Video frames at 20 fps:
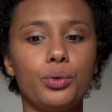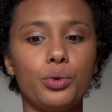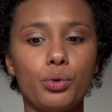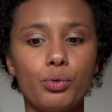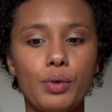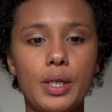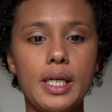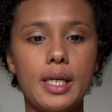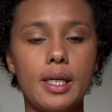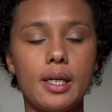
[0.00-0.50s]

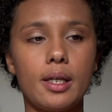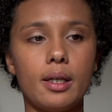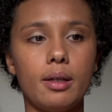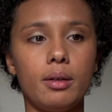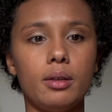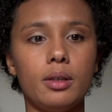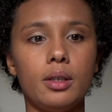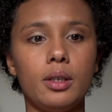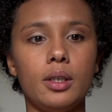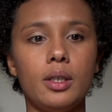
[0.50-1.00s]
Greek
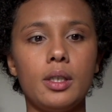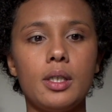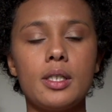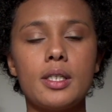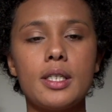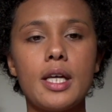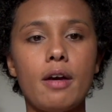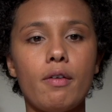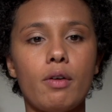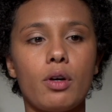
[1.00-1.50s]

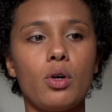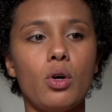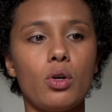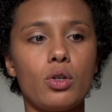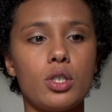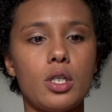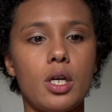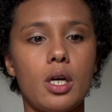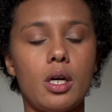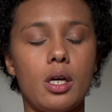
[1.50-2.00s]

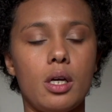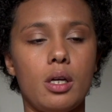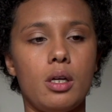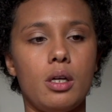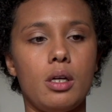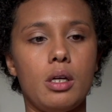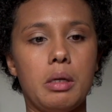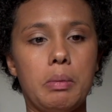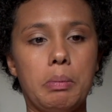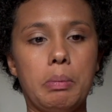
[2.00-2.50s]
terracotta
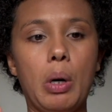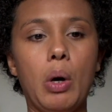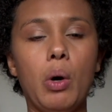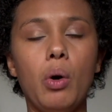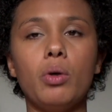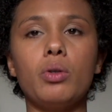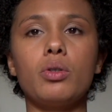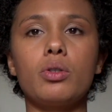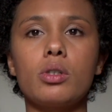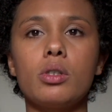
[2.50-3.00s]

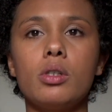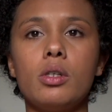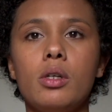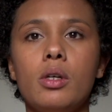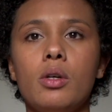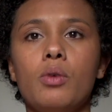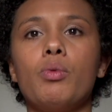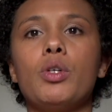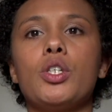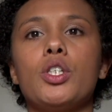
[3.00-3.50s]
pot,
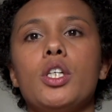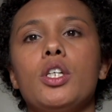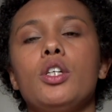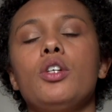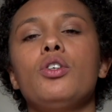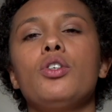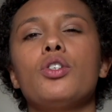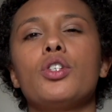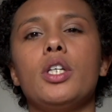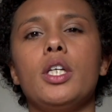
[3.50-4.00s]
which they
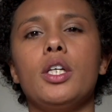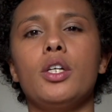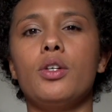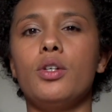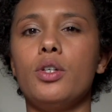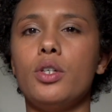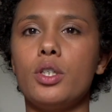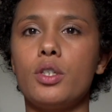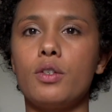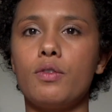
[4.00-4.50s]
usually
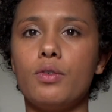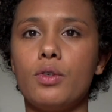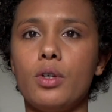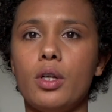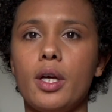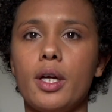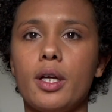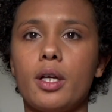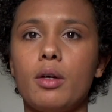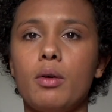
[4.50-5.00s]
use for
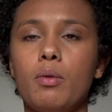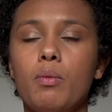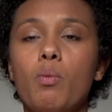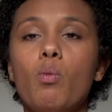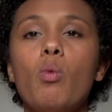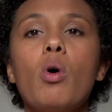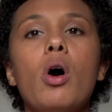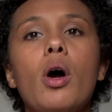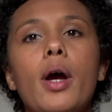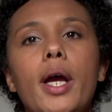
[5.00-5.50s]
like
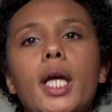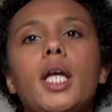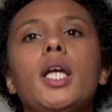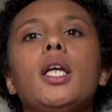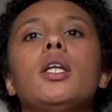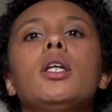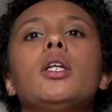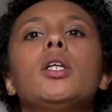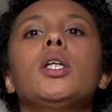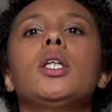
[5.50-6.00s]

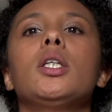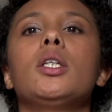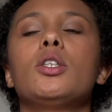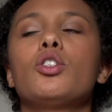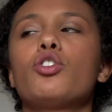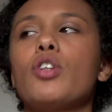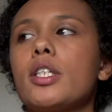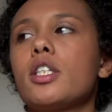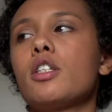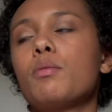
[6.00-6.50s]
wine
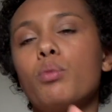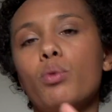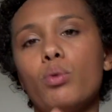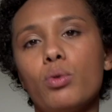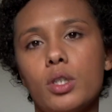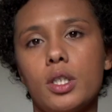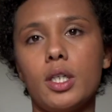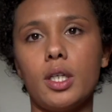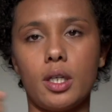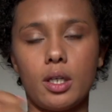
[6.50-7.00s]
and
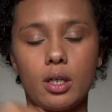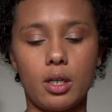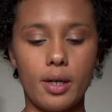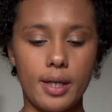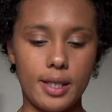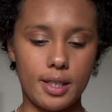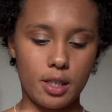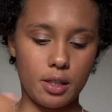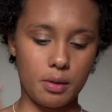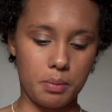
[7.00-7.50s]
transporting
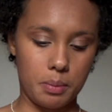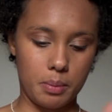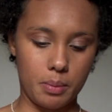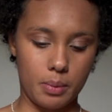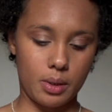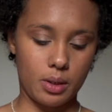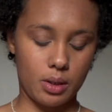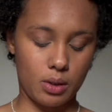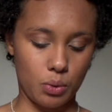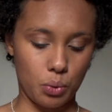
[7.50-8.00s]

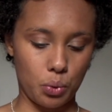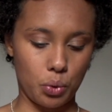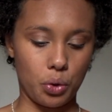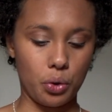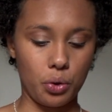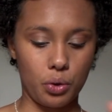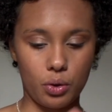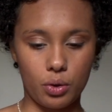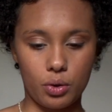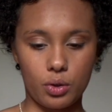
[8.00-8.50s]
items or
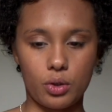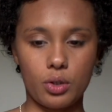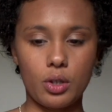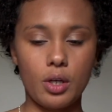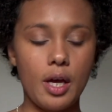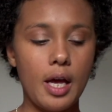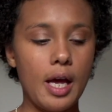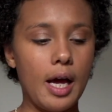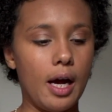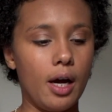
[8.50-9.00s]
goods,
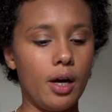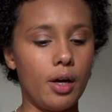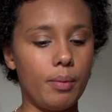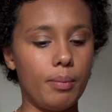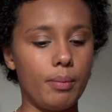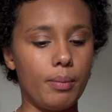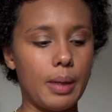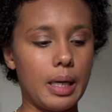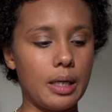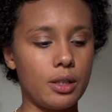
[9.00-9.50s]

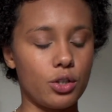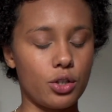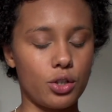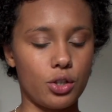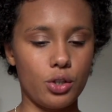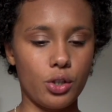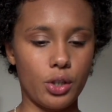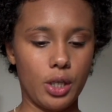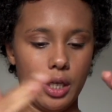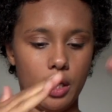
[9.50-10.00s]
and
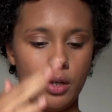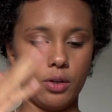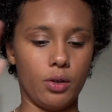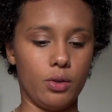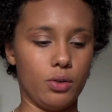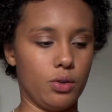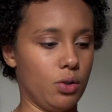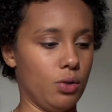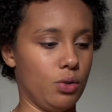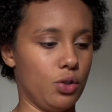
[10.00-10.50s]
just looking at
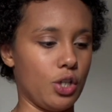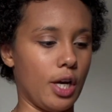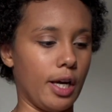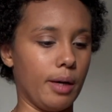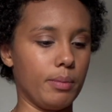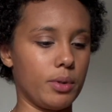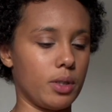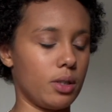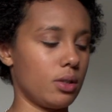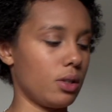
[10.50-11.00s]
those two shapes.